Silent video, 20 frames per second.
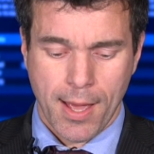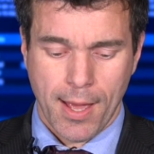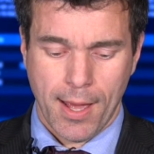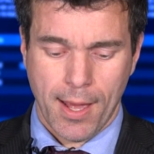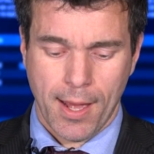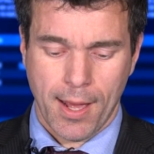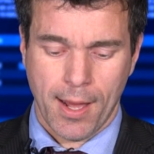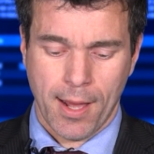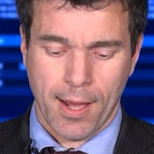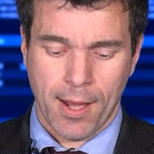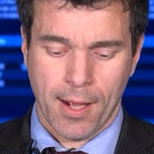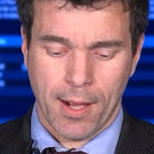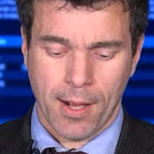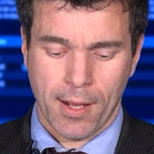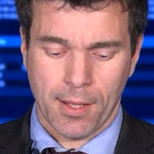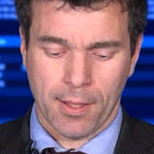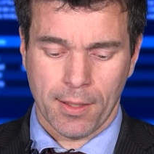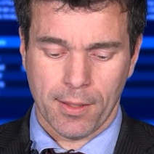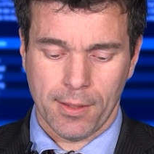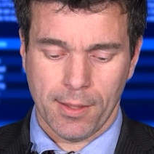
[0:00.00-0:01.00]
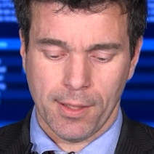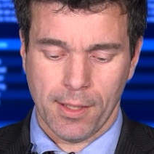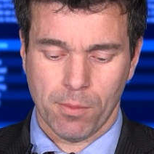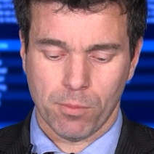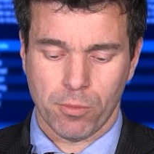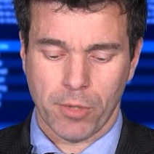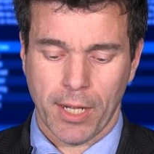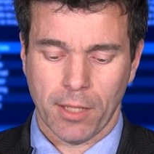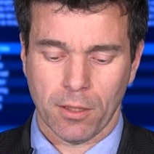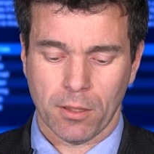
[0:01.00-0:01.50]
The
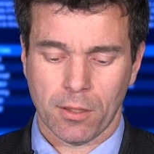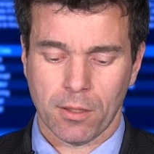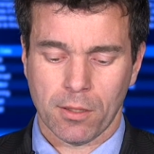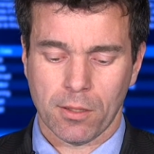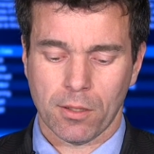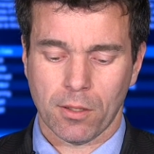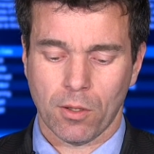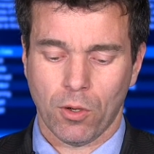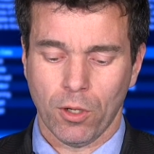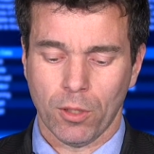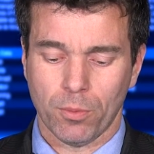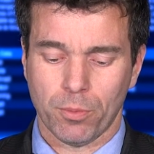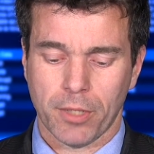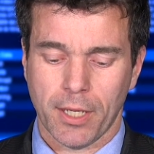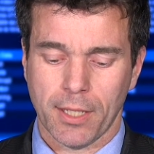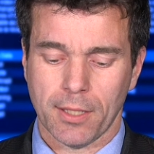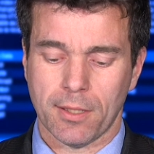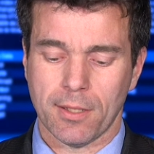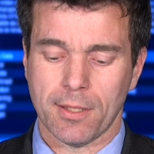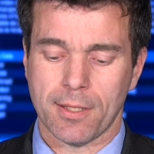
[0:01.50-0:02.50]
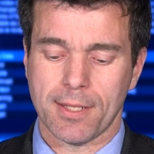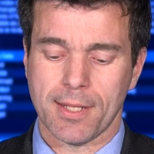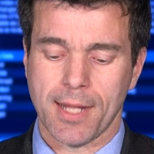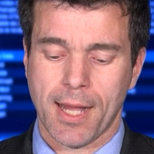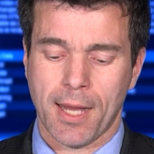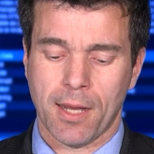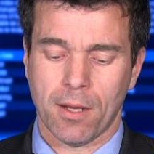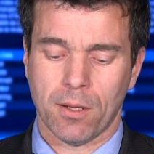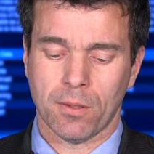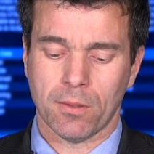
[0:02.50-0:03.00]
Brent oil price is
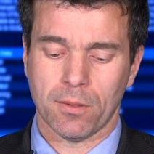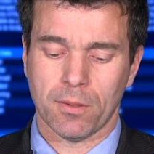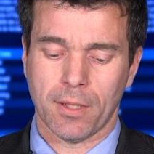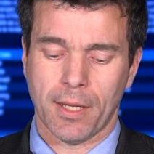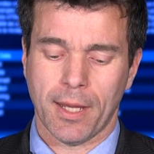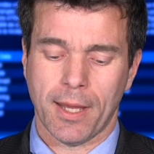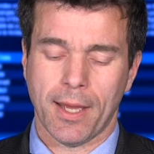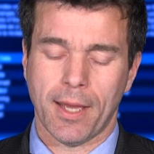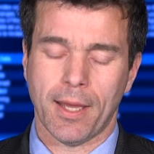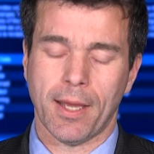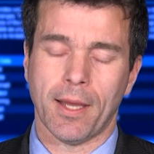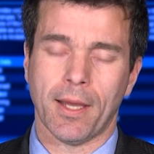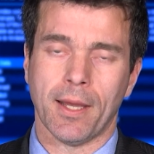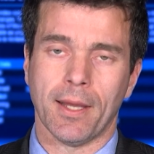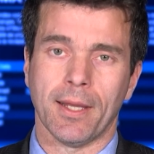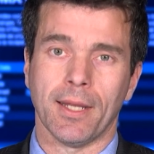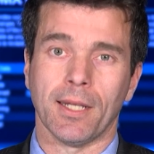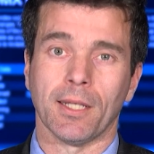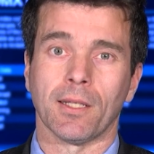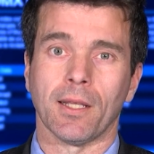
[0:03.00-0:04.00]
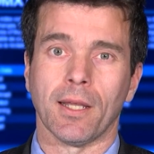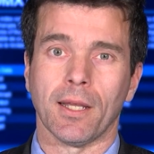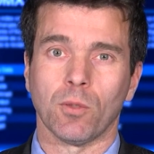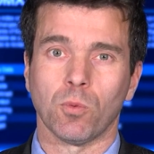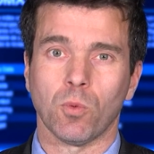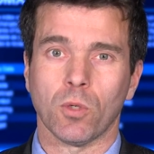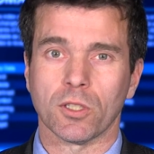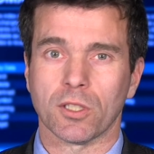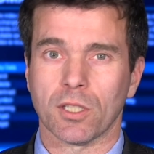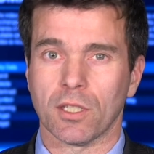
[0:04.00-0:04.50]
now, it
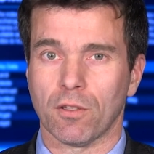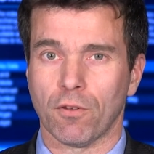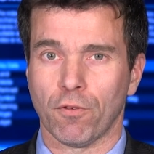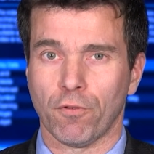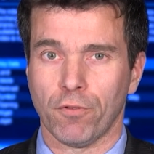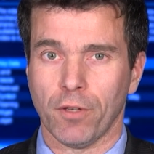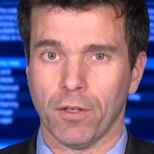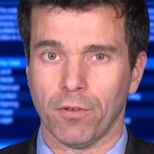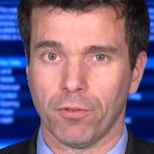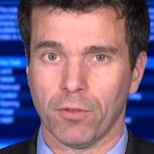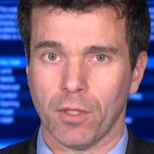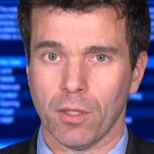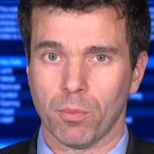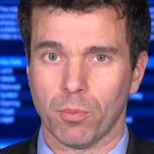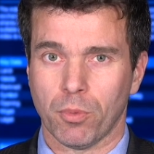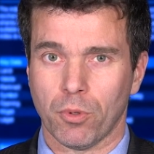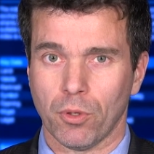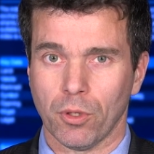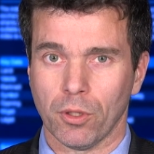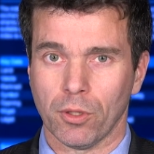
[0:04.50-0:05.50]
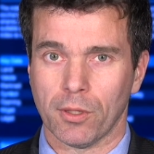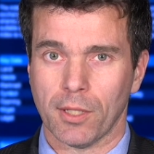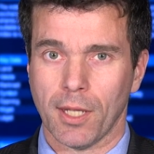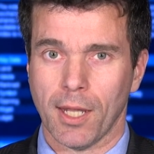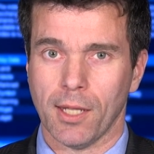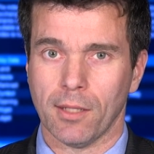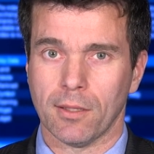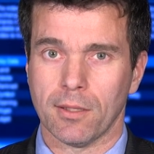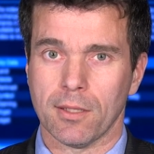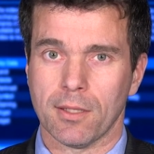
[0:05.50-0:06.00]
was at
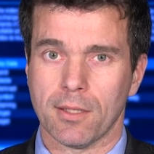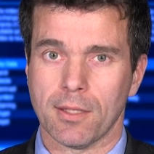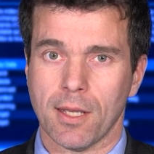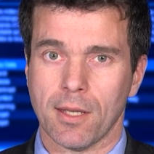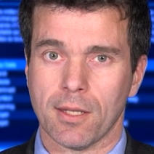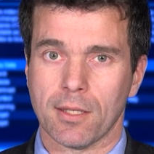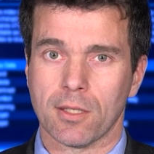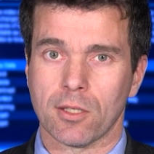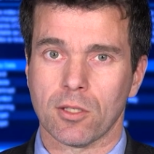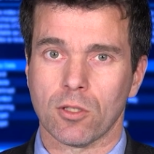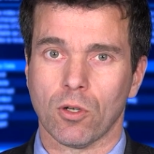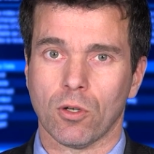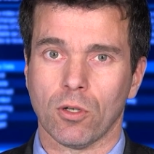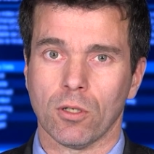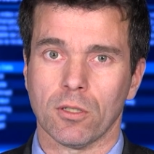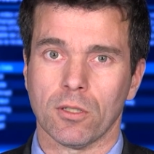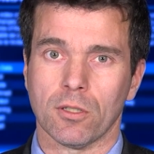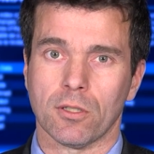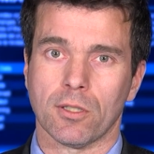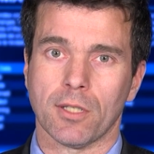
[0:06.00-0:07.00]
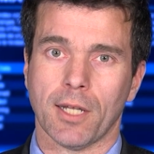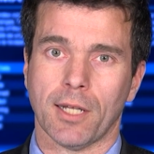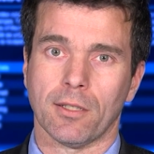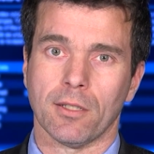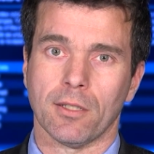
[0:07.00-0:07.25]
$50.86 at